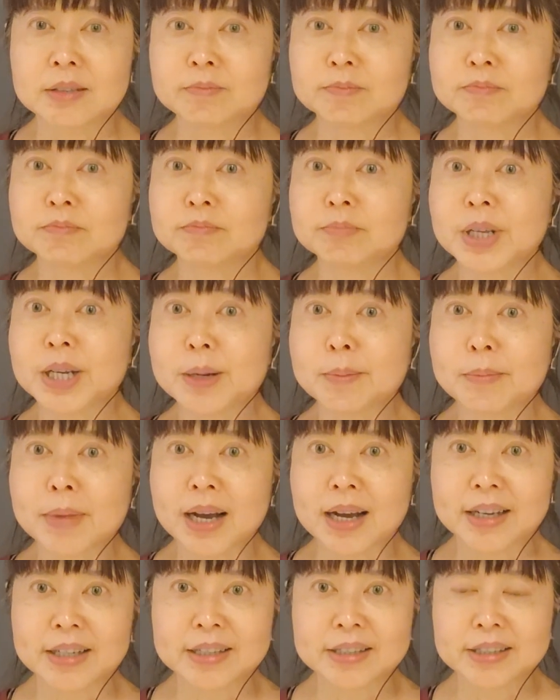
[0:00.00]

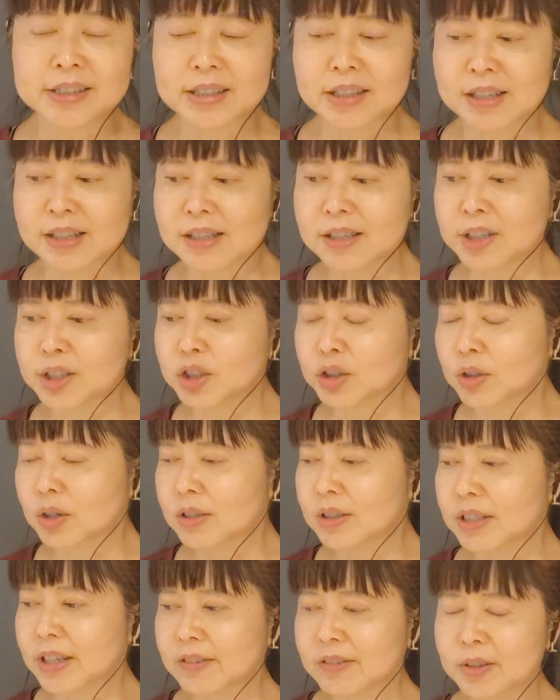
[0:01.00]
minimize the
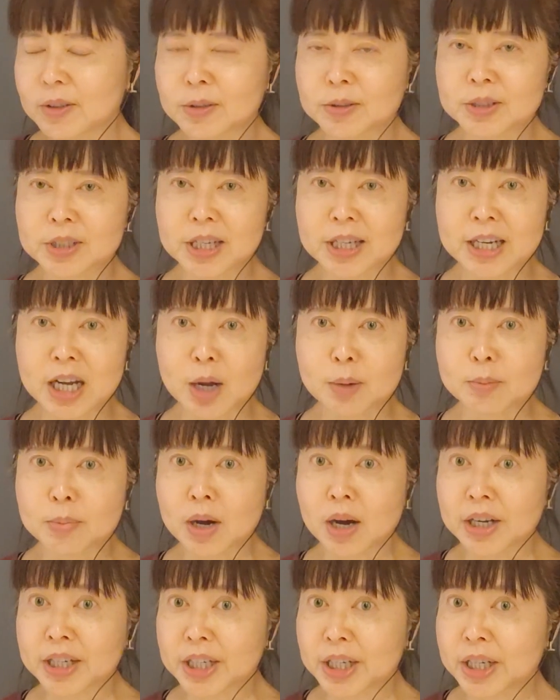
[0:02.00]
cholesterol levels in our
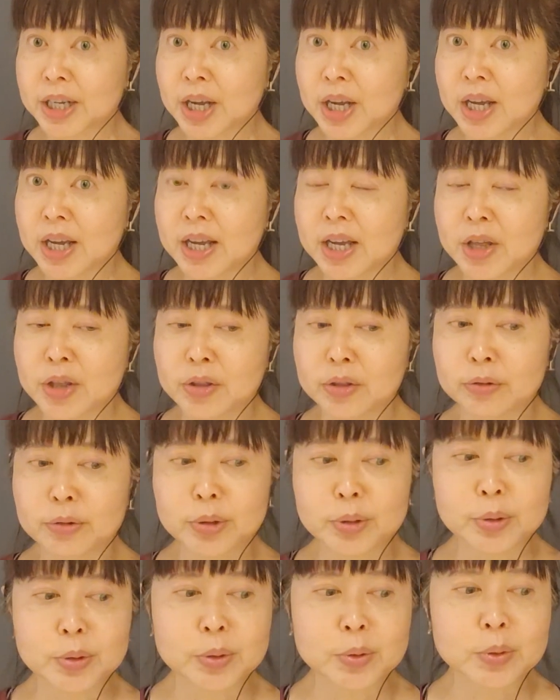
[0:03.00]
body
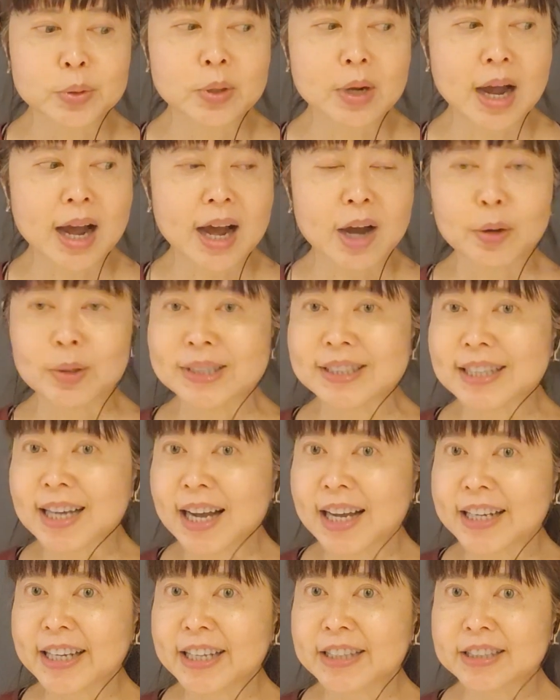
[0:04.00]
through our
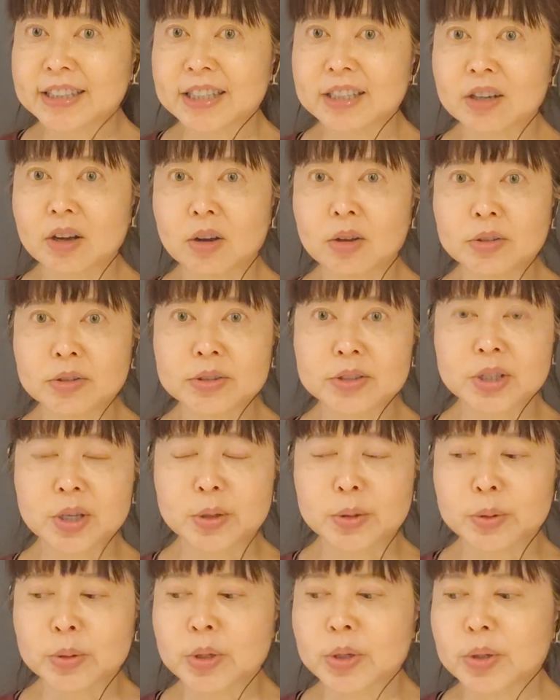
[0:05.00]
diet and
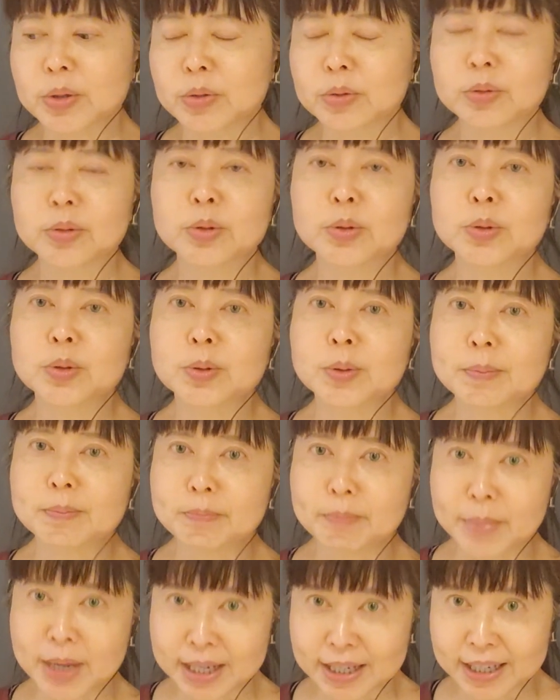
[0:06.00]
also through
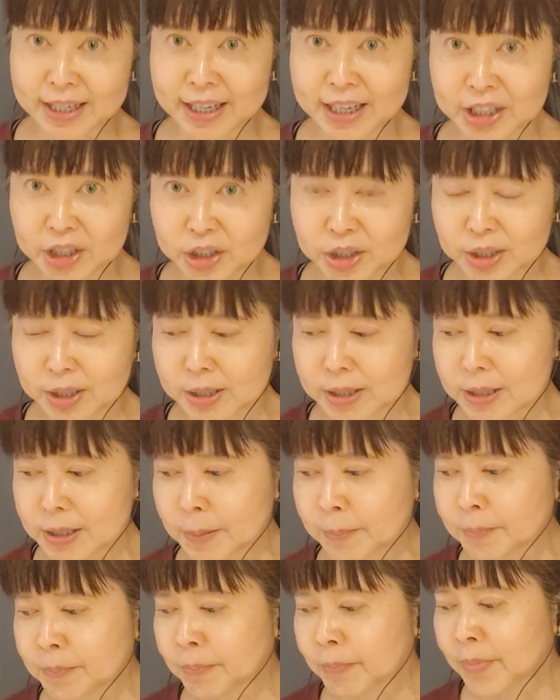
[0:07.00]
medications.
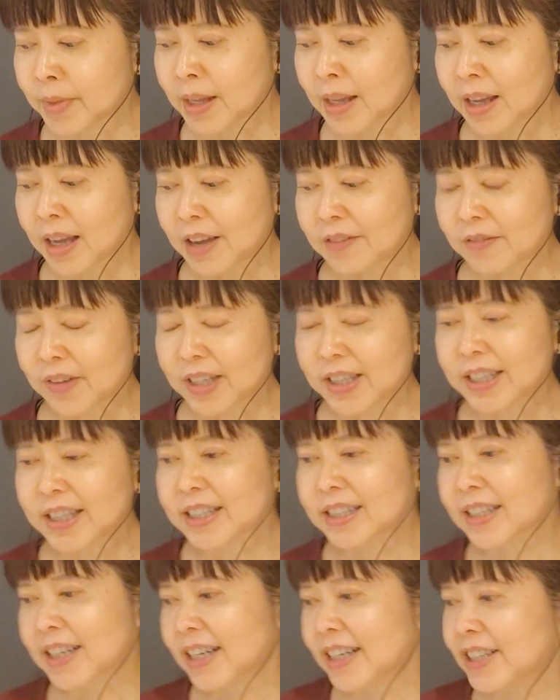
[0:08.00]
I find
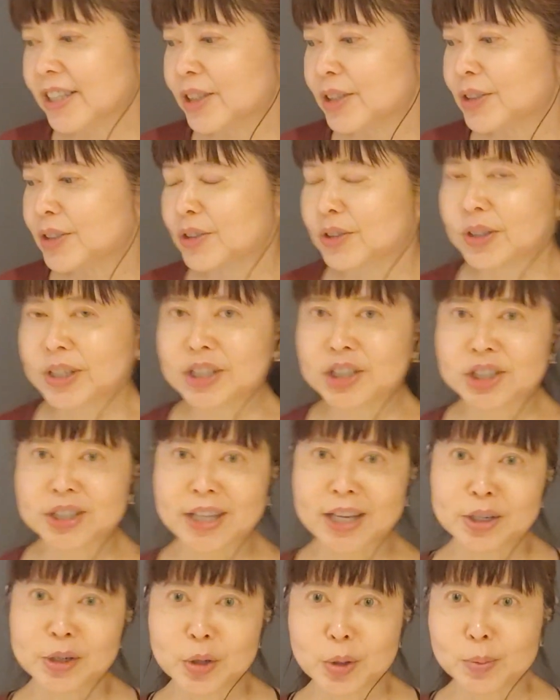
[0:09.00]
it kind of strange
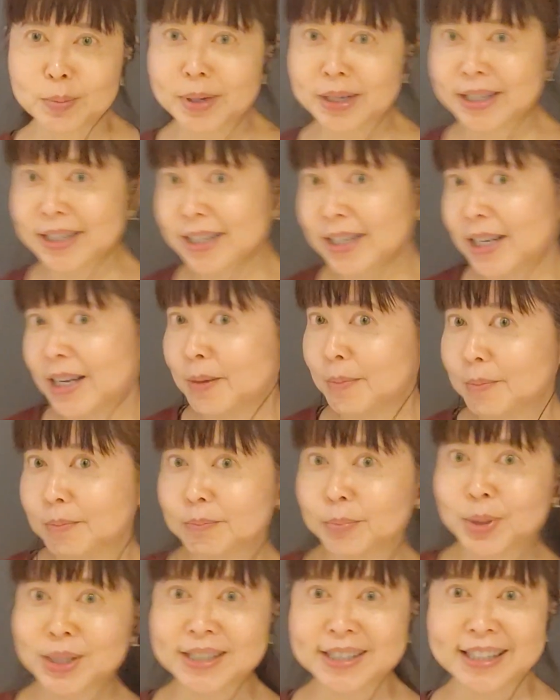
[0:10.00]
that nobody
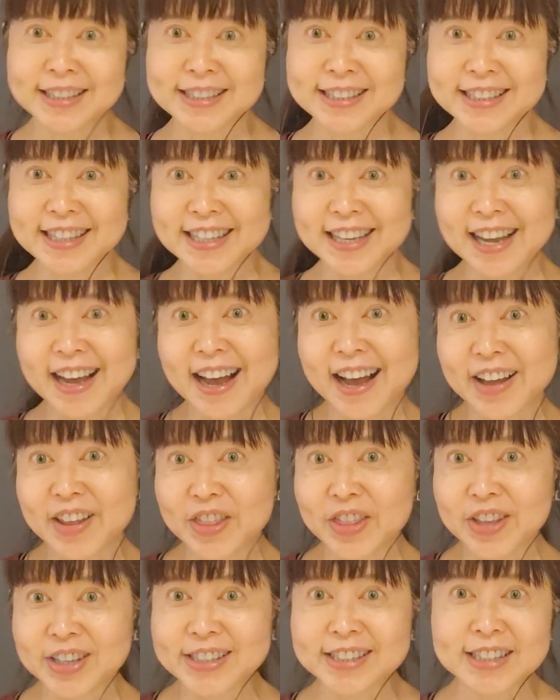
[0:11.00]
presents the
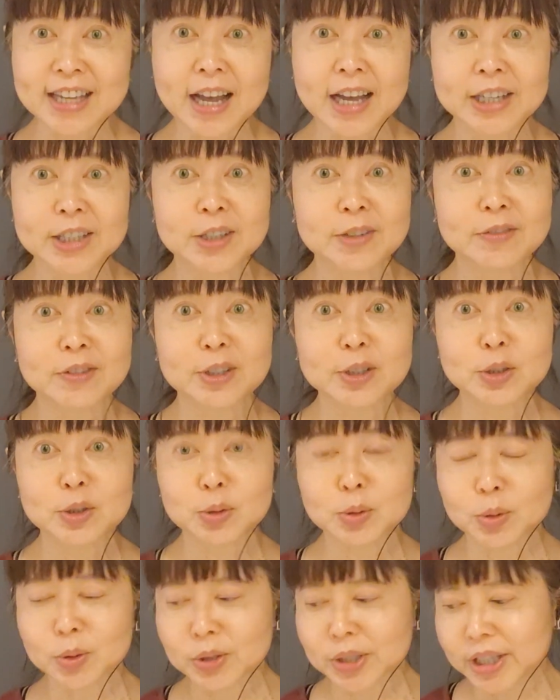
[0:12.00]
other side of the
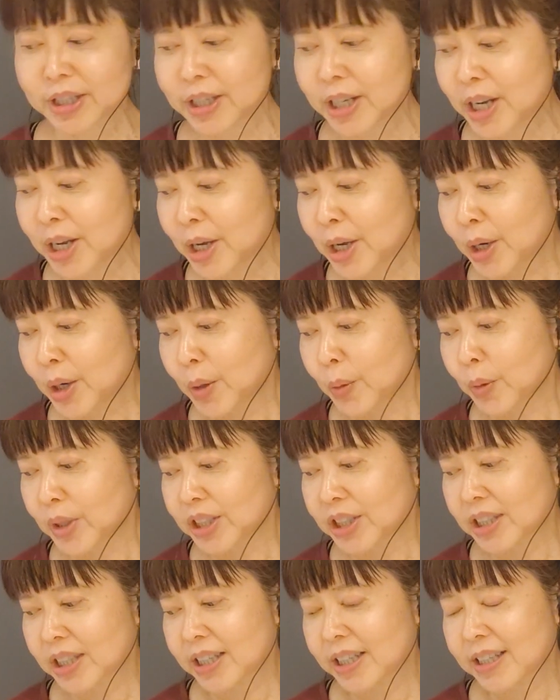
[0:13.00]
story,
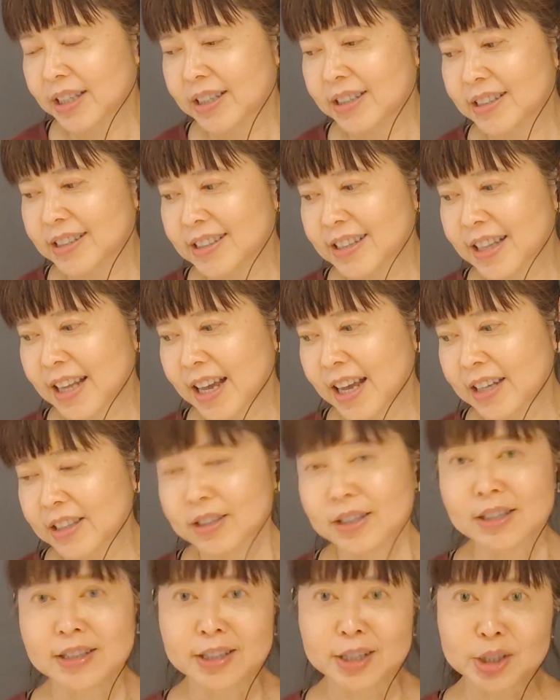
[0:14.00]
which is that
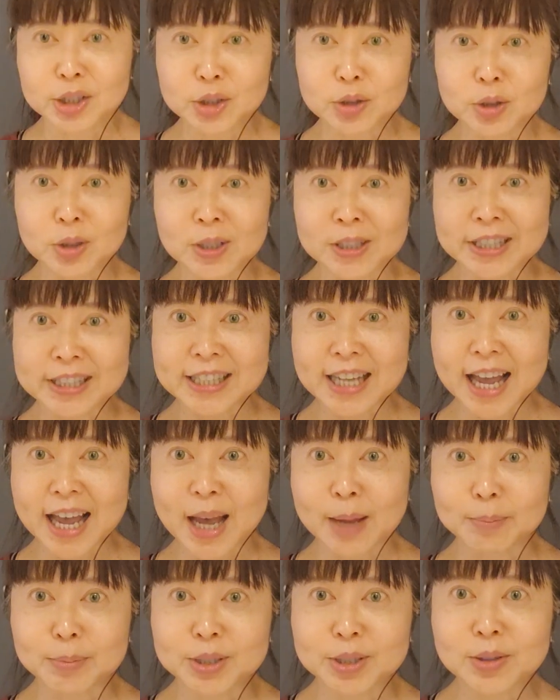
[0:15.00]
cholesterol is
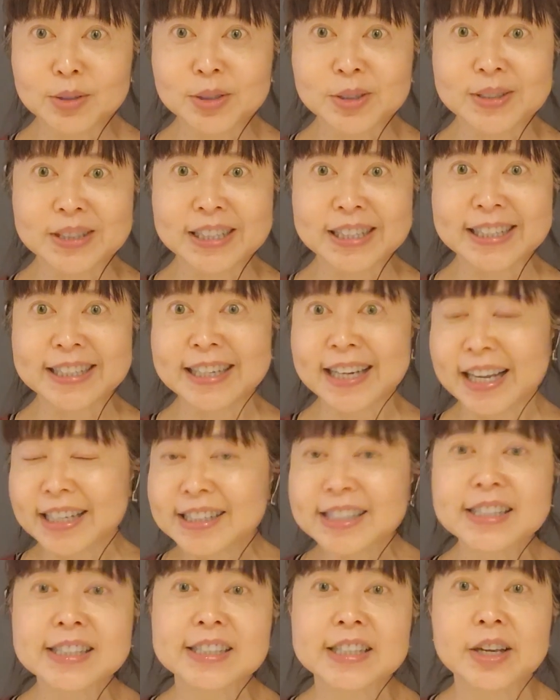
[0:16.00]
absolutely
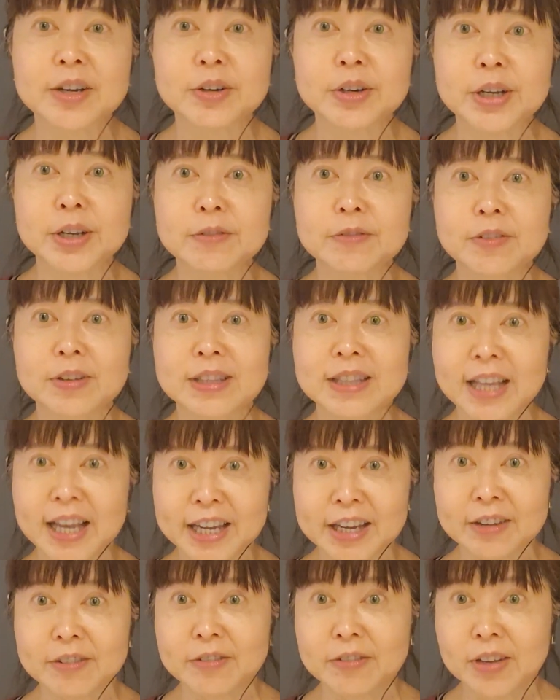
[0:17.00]
necessary for
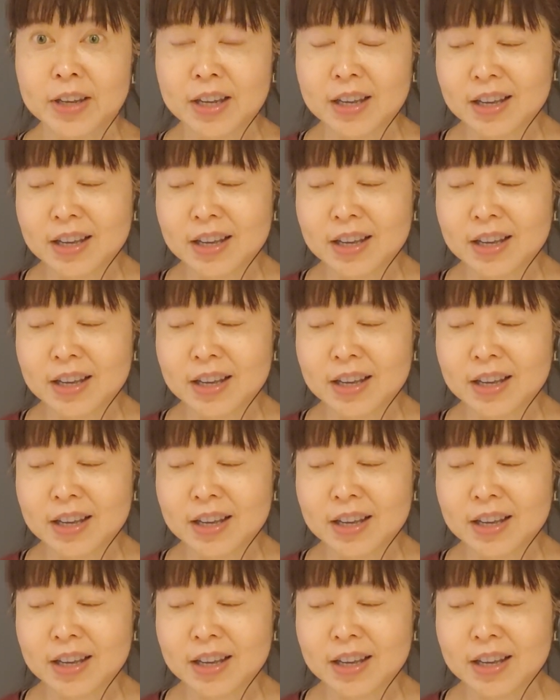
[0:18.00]
life.